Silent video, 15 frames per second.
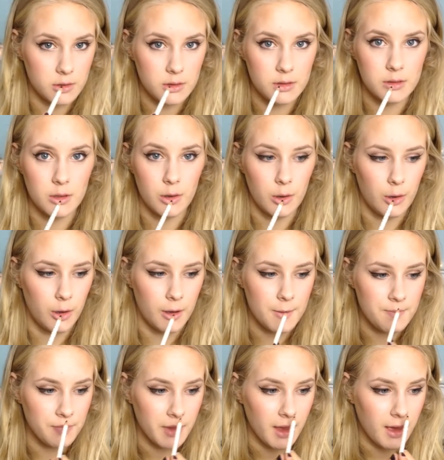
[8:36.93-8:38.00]
So
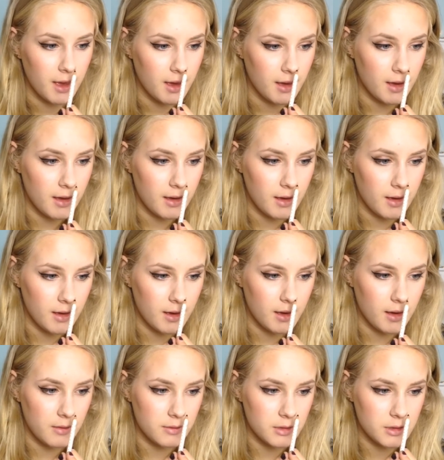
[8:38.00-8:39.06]

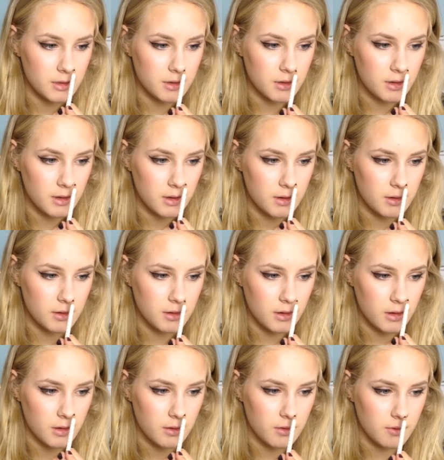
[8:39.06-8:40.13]
I'm just going to
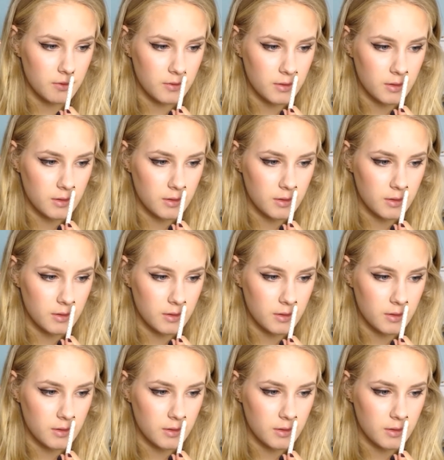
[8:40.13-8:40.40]
sort of